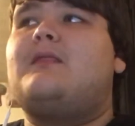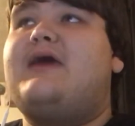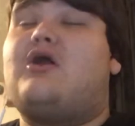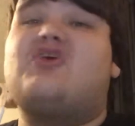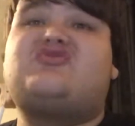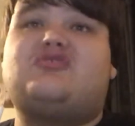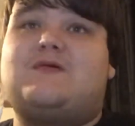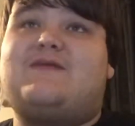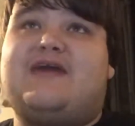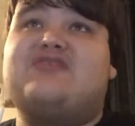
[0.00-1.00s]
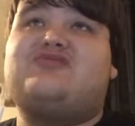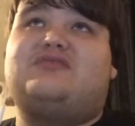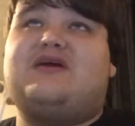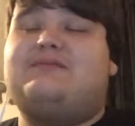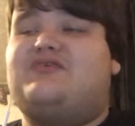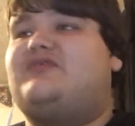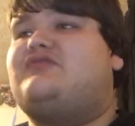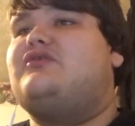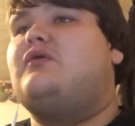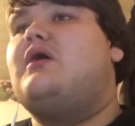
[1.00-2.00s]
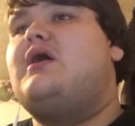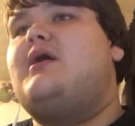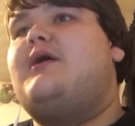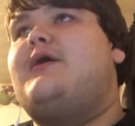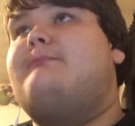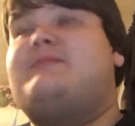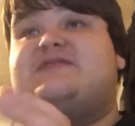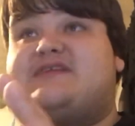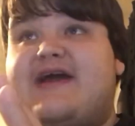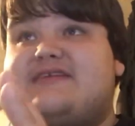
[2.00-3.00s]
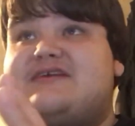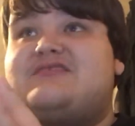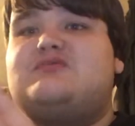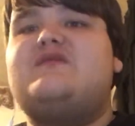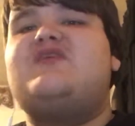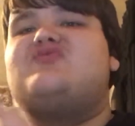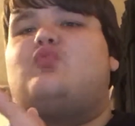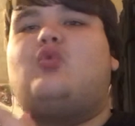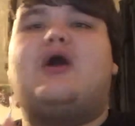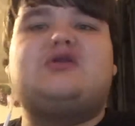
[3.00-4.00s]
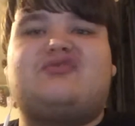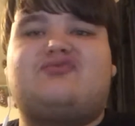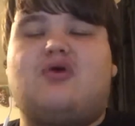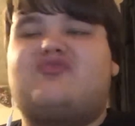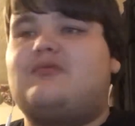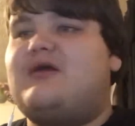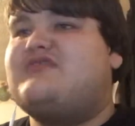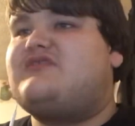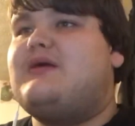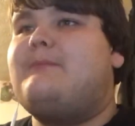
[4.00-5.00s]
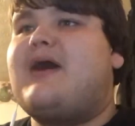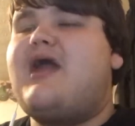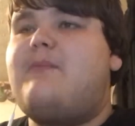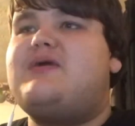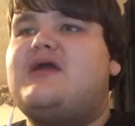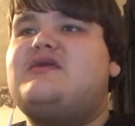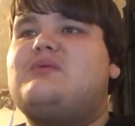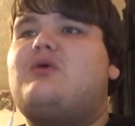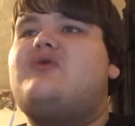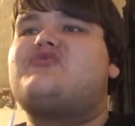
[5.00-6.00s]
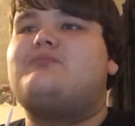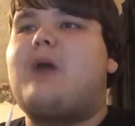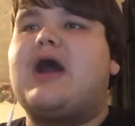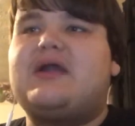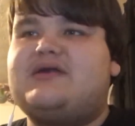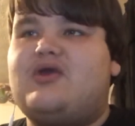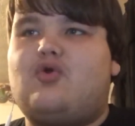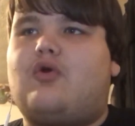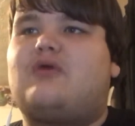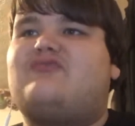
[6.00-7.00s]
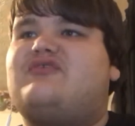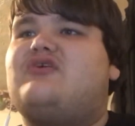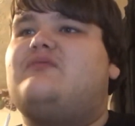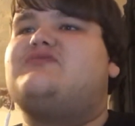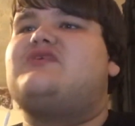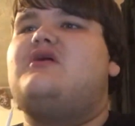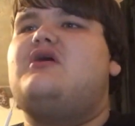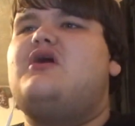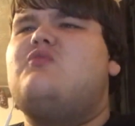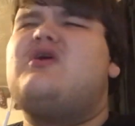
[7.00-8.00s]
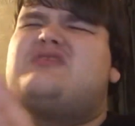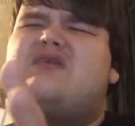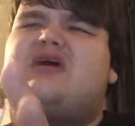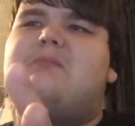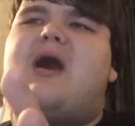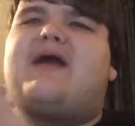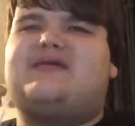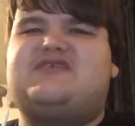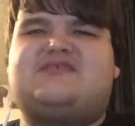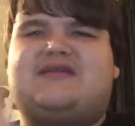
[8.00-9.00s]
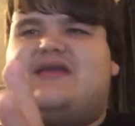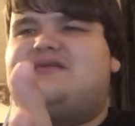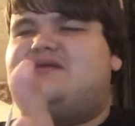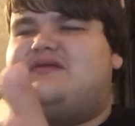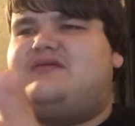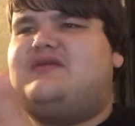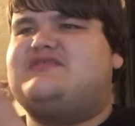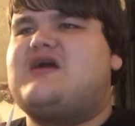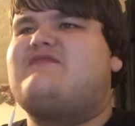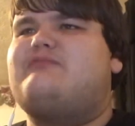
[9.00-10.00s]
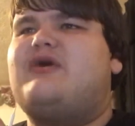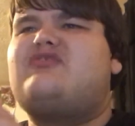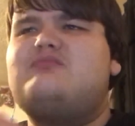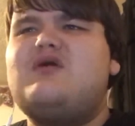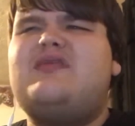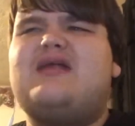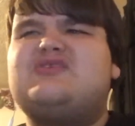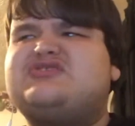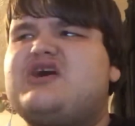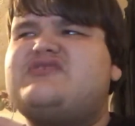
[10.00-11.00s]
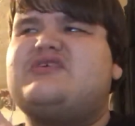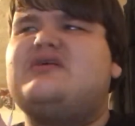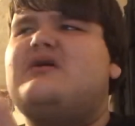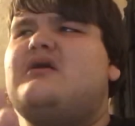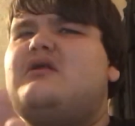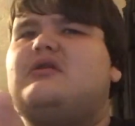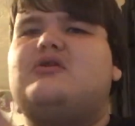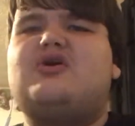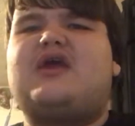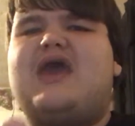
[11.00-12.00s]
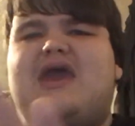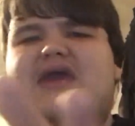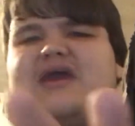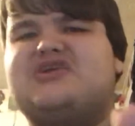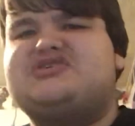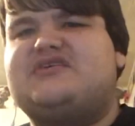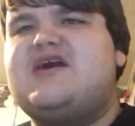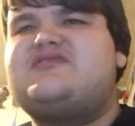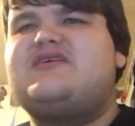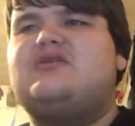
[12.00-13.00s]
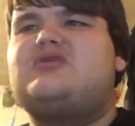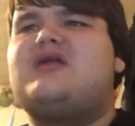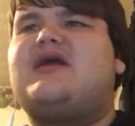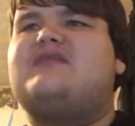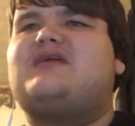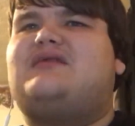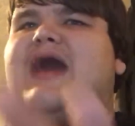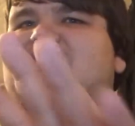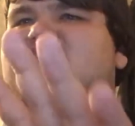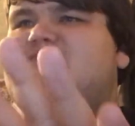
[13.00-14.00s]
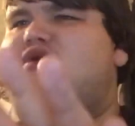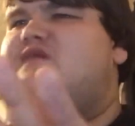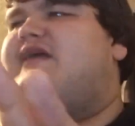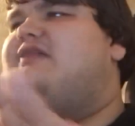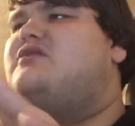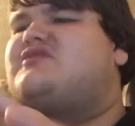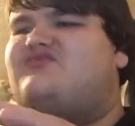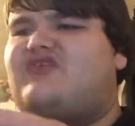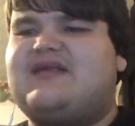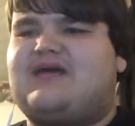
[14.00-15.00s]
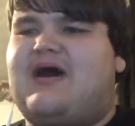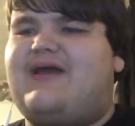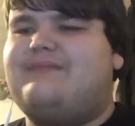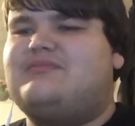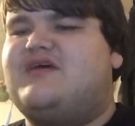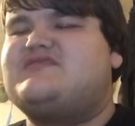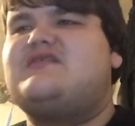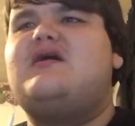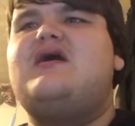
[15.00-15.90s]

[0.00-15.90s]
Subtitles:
And also the movie ends on that music too. But besides that, the movie is wonderful. It's in my opinion, one of those modern day horror films. Well, it's not really modern day, it's not 1997, but it's a movie that just doesn't look aged. It doesn't look like it's a 90s movie. It looks very timeless.